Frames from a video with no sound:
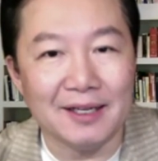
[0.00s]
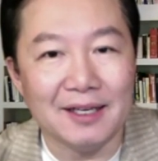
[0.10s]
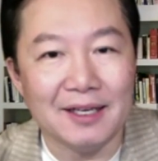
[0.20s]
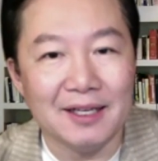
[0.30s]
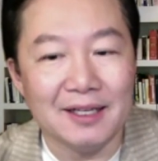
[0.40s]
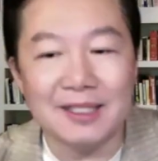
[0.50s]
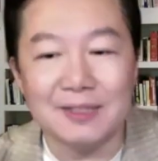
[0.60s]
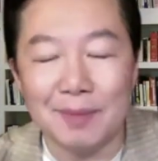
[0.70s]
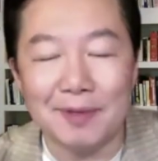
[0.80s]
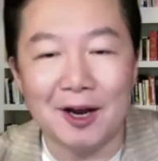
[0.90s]
This
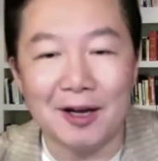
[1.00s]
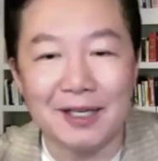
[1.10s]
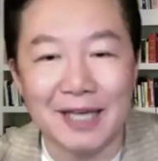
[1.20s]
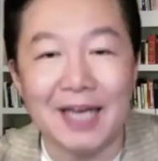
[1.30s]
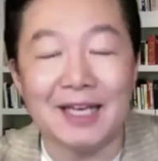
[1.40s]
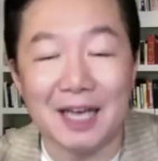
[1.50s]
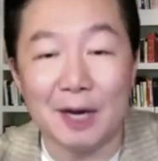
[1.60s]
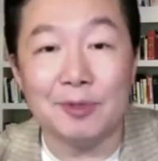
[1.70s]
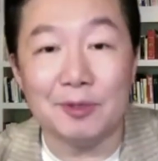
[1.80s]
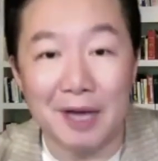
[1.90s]
webinar can help
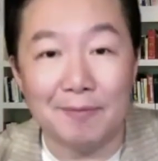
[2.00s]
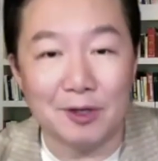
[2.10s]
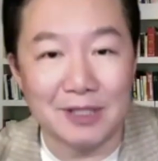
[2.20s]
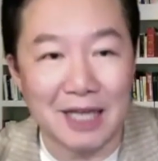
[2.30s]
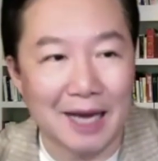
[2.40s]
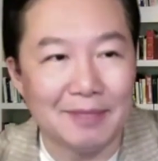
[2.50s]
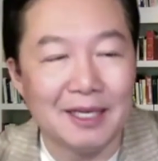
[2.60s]
you have more time.